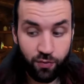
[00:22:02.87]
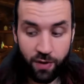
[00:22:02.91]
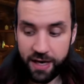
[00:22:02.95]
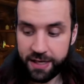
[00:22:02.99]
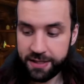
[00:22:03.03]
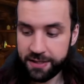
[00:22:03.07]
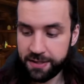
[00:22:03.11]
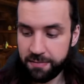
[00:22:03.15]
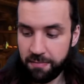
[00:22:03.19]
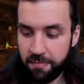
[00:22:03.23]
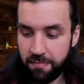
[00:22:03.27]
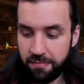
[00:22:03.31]

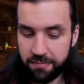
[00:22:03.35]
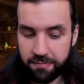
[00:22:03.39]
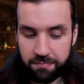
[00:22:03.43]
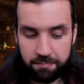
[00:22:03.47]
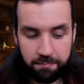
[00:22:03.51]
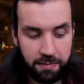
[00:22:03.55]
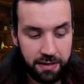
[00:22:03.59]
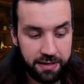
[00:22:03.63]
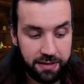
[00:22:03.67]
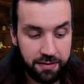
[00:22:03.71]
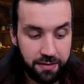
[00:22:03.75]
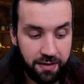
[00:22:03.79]
twice,
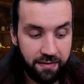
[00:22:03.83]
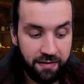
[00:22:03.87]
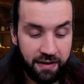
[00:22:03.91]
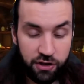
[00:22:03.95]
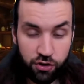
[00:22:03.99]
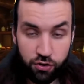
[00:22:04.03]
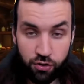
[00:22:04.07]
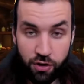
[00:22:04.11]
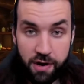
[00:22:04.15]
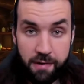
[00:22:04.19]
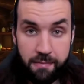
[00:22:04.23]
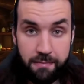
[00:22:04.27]
but
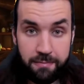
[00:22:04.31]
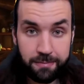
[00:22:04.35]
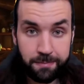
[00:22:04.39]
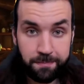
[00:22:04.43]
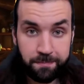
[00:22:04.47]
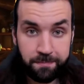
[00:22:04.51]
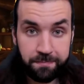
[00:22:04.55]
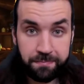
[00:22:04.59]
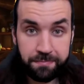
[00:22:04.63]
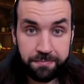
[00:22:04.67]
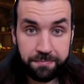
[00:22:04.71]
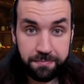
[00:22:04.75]
eventually,
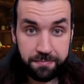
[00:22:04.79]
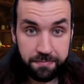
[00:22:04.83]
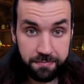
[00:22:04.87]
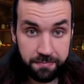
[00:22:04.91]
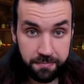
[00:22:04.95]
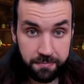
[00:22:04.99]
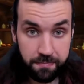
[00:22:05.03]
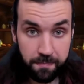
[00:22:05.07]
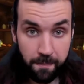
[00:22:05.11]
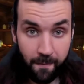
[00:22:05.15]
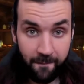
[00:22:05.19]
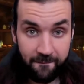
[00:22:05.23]

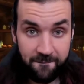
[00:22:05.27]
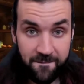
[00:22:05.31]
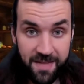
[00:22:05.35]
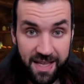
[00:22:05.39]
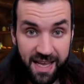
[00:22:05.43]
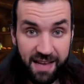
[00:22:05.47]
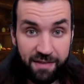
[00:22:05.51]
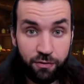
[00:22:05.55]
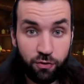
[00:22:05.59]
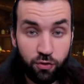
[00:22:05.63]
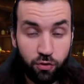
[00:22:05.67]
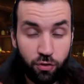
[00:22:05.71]

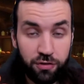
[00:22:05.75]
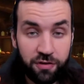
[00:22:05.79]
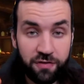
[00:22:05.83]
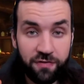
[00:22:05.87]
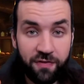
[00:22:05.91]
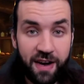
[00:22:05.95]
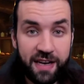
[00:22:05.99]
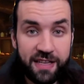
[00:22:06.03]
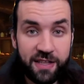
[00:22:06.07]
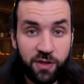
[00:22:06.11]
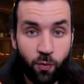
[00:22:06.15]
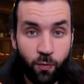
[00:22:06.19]
if you don't
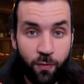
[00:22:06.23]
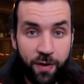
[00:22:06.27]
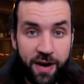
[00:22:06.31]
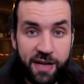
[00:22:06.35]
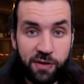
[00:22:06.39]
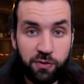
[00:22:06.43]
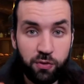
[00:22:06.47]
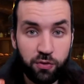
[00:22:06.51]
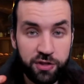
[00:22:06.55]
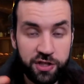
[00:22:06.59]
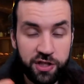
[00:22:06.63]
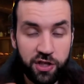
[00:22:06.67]
find a
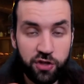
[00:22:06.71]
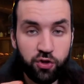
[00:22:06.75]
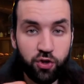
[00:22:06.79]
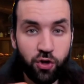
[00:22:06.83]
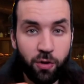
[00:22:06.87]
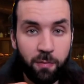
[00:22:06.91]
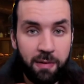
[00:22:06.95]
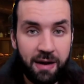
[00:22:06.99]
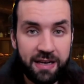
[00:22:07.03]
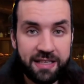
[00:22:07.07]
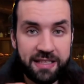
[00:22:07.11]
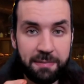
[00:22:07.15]
way to teach
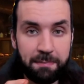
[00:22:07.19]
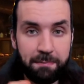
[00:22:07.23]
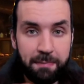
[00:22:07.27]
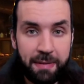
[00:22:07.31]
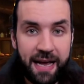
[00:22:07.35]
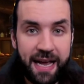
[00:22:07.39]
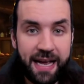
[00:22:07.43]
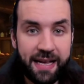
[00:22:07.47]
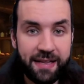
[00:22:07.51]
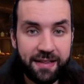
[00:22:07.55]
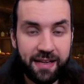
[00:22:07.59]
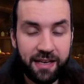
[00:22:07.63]
your body
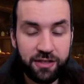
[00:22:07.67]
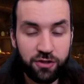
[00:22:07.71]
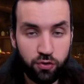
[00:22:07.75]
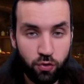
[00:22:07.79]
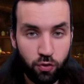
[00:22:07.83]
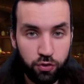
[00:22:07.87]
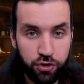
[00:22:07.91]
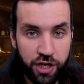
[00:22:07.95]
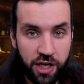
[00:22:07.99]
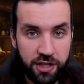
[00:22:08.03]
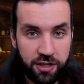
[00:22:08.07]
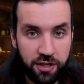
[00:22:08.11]
pain
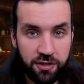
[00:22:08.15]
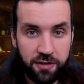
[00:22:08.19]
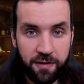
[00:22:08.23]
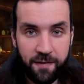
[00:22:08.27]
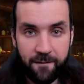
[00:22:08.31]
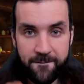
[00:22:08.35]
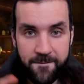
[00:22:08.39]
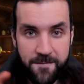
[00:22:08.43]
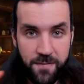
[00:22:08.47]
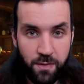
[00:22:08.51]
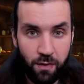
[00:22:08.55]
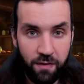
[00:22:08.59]
associated
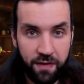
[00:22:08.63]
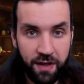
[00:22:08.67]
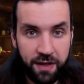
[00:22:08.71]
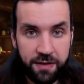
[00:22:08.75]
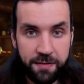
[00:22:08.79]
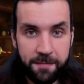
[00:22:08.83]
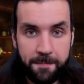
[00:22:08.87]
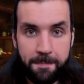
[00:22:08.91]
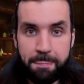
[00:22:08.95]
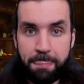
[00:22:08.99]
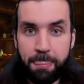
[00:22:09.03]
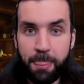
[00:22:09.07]
with
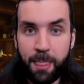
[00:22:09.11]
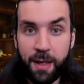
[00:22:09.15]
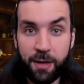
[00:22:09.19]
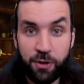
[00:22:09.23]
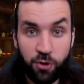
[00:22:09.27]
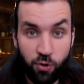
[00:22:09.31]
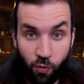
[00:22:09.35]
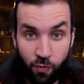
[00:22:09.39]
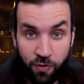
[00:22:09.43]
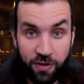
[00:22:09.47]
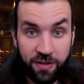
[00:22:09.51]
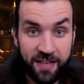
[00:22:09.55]
it,
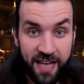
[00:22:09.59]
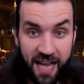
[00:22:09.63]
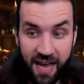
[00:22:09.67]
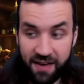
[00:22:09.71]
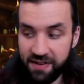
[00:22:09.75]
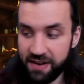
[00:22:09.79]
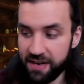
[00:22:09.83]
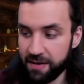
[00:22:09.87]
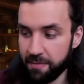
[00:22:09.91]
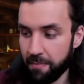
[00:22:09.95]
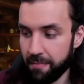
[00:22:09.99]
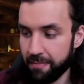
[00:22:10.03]
you will
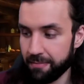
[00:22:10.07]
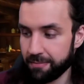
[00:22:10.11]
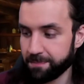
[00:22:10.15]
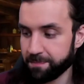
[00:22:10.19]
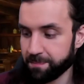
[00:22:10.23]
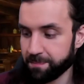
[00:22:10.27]
cave in.